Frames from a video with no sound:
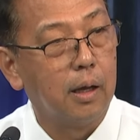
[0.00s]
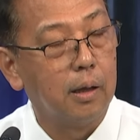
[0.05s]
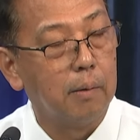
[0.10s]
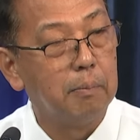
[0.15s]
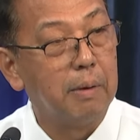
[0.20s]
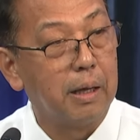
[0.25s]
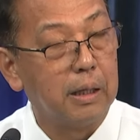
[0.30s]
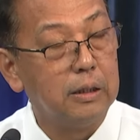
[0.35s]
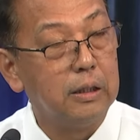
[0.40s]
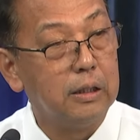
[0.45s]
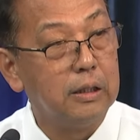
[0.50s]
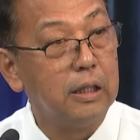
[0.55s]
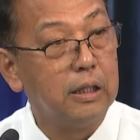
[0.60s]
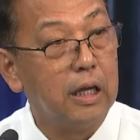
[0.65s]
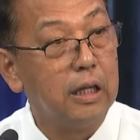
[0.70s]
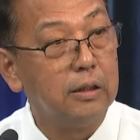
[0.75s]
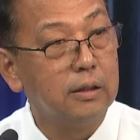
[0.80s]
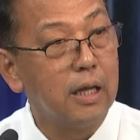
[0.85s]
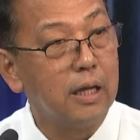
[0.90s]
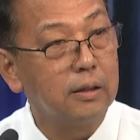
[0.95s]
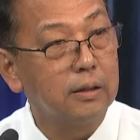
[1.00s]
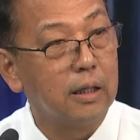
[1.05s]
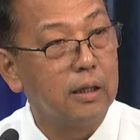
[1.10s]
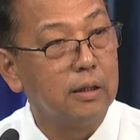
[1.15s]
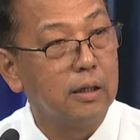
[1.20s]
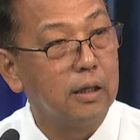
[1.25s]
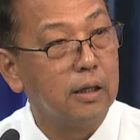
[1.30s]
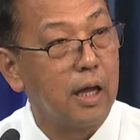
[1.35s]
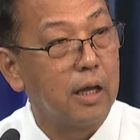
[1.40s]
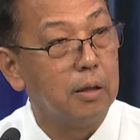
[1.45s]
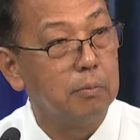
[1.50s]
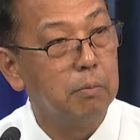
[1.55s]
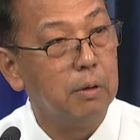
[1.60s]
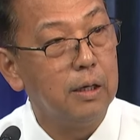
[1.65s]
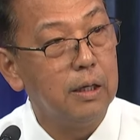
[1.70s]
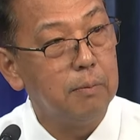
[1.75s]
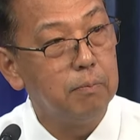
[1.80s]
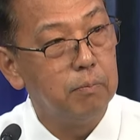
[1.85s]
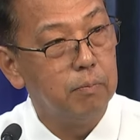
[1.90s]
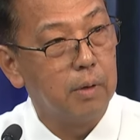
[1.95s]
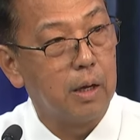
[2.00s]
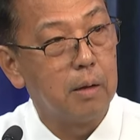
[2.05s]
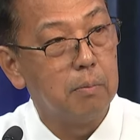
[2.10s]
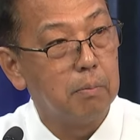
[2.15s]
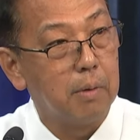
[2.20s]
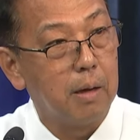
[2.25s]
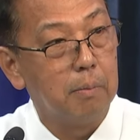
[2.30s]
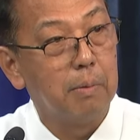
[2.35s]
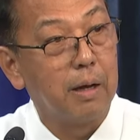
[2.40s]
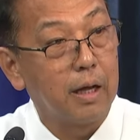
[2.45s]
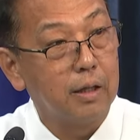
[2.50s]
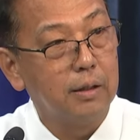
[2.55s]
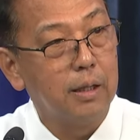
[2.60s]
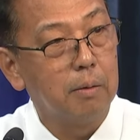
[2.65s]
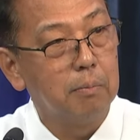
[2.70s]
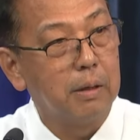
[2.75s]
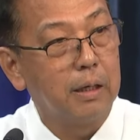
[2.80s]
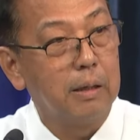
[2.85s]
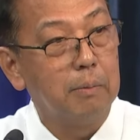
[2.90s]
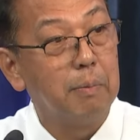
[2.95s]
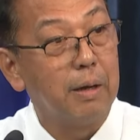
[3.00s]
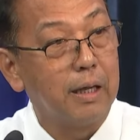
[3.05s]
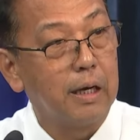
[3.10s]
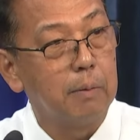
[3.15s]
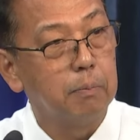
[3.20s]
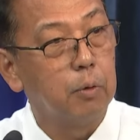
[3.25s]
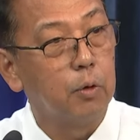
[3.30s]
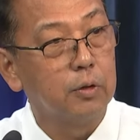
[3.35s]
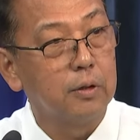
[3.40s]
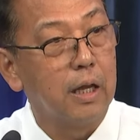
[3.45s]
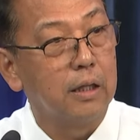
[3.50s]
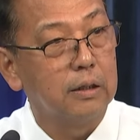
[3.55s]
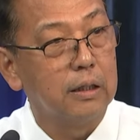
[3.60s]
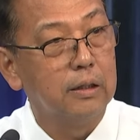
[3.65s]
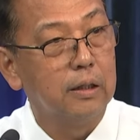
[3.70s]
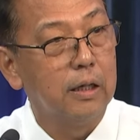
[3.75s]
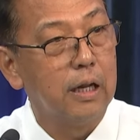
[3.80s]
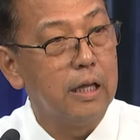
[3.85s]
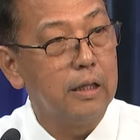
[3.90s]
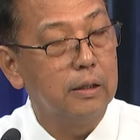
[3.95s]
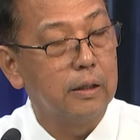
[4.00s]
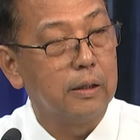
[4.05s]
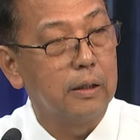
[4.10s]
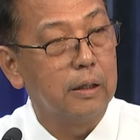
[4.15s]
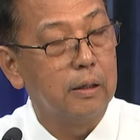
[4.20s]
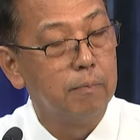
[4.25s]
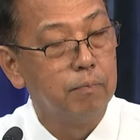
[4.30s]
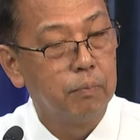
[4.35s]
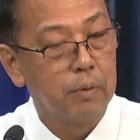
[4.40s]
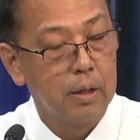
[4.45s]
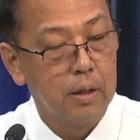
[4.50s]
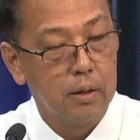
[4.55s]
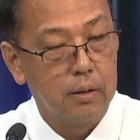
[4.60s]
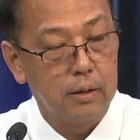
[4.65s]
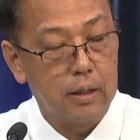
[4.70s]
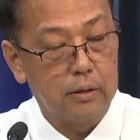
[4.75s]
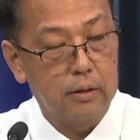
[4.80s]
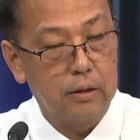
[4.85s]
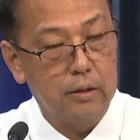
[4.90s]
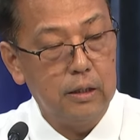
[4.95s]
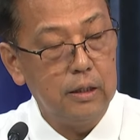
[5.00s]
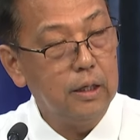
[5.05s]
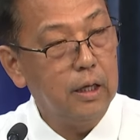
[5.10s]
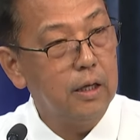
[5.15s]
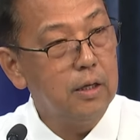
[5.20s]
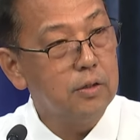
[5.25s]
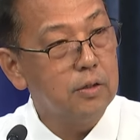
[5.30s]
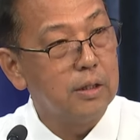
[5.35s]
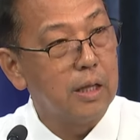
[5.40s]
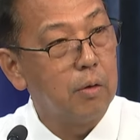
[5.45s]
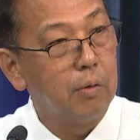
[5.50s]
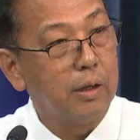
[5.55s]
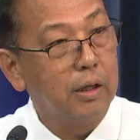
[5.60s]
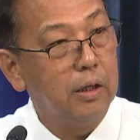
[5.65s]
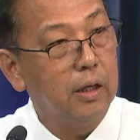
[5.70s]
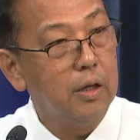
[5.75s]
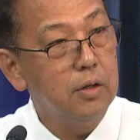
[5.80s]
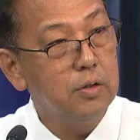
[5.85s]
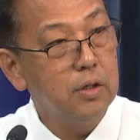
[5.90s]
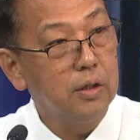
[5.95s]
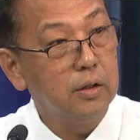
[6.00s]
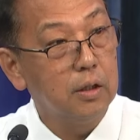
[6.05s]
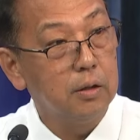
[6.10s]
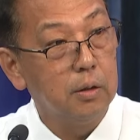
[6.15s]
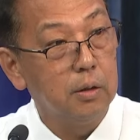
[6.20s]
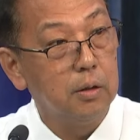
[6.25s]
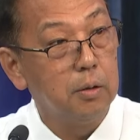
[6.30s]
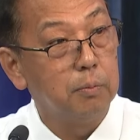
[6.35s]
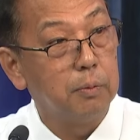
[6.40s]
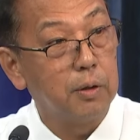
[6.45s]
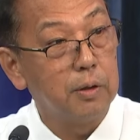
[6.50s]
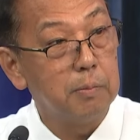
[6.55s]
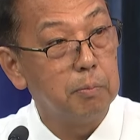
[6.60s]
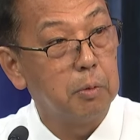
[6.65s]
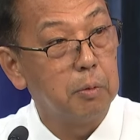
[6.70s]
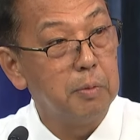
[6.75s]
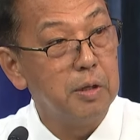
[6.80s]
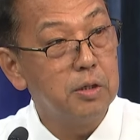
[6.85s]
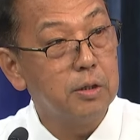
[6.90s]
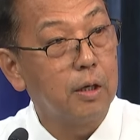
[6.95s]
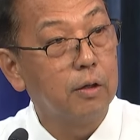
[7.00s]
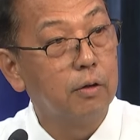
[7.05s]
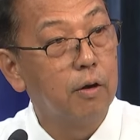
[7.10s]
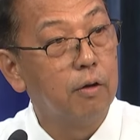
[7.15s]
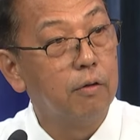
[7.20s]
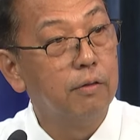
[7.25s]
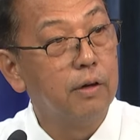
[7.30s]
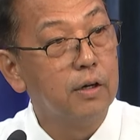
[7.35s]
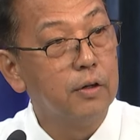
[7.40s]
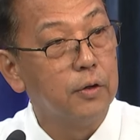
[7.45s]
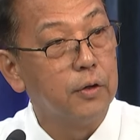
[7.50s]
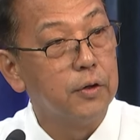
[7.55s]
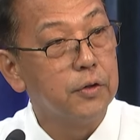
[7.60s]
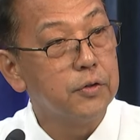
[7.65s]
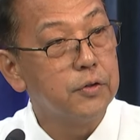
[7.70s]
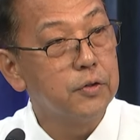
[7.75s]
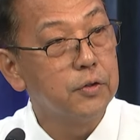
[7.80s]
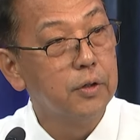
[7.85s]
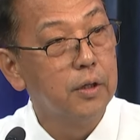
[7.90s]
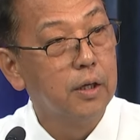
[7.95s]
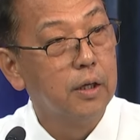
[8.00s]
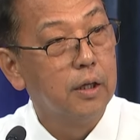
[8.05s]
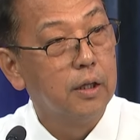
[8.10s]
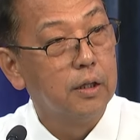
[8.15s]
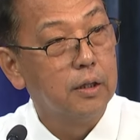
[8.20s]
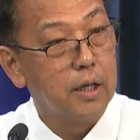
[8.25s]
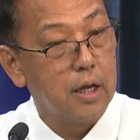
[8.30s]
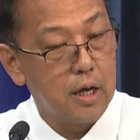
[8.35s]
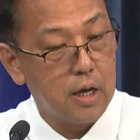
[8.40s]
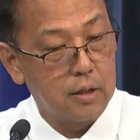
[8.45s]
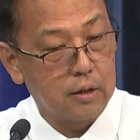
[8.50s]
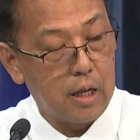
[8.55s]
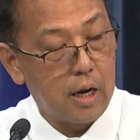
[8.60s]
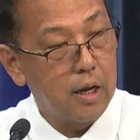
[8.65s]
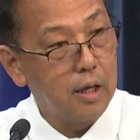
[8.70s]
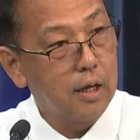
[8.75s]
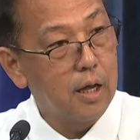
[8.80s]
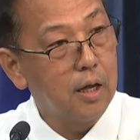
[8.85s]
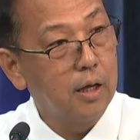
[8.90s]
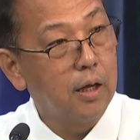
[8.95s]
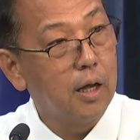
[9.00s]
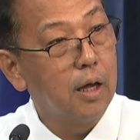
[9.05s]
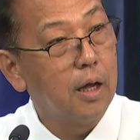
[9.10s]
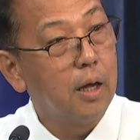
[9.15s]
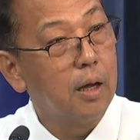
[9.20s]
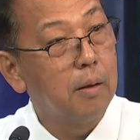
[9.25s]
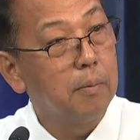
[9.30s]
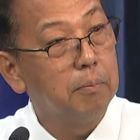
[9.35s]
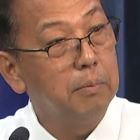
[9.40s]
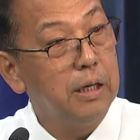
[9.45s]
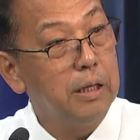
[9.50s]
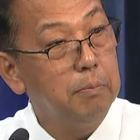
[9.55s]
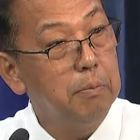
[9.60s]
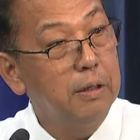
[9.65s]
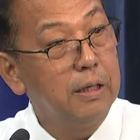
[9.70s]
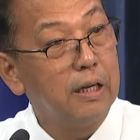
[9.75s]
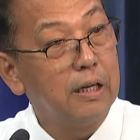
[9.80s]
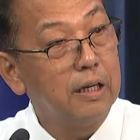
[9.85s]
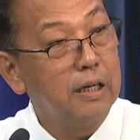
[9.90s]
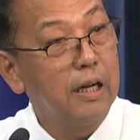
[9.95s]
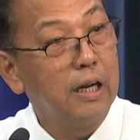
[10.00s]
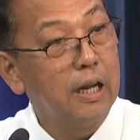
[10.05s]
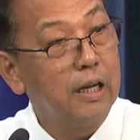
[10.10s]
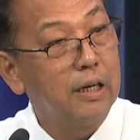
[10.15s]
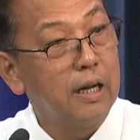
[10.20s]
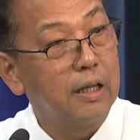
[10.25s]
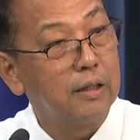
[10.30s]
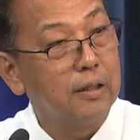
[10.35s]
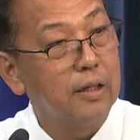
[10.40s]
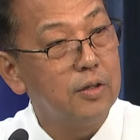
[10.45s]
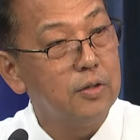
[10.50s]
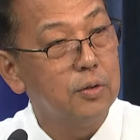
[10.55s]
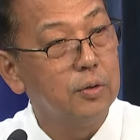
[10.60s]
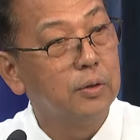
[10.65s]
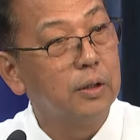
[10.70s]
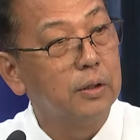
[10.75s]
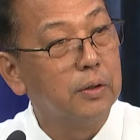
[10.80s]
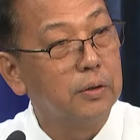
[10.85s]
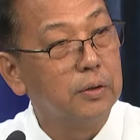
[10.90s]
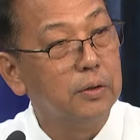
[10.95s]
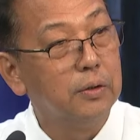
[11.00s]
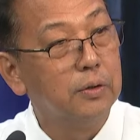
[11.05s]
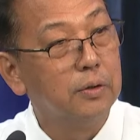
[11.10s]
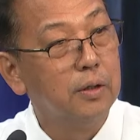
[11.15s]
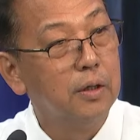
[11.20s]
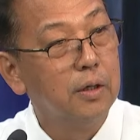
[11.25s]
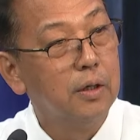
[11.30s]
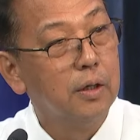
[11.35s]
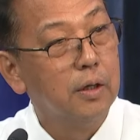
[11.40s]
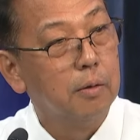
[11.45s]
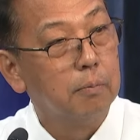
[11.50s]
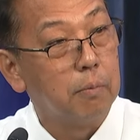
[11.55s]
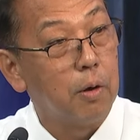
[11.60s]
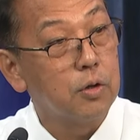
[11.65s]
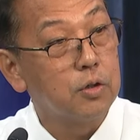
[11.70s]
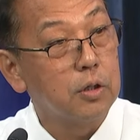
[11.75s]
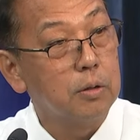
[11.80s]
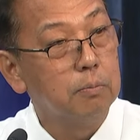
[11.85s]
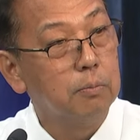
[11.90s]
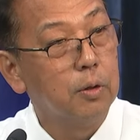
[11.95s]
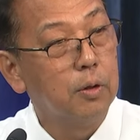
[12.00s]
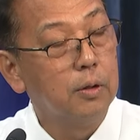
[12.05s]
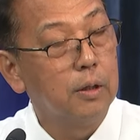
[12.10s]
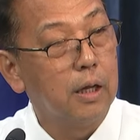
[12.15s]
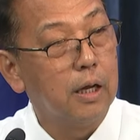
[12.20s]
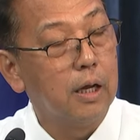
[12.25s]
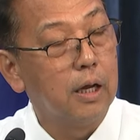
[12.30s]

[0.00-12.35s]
ma-dedicate natin and I believe magandang may report natin later na the DA is now engaging the provincial governors na talagang binibigyan na nila na at least yung possible